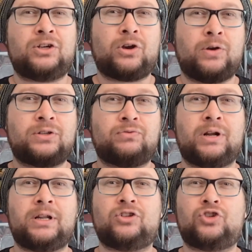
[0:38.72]
you're going to
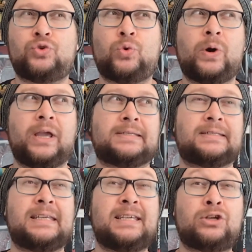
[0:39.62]
really enjoy
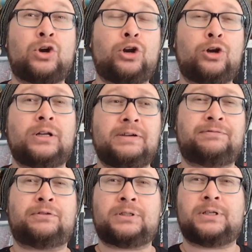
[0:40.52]
seeing the early
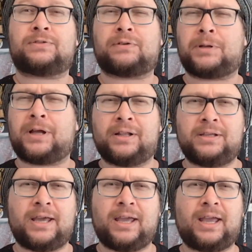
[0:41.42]
footage from
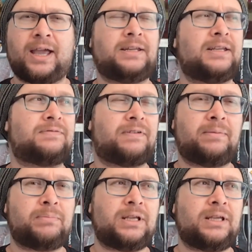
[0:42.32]
Kanye and his
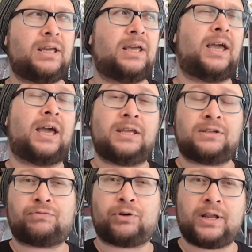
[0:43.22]
family and his
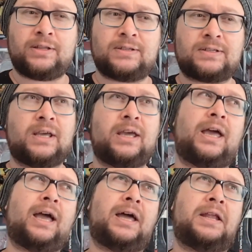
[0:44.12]
friends
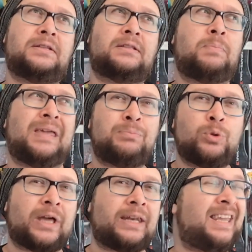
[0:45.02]
and the people
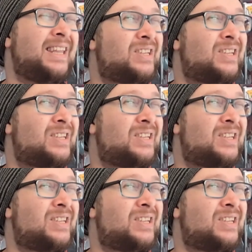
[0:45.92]
that he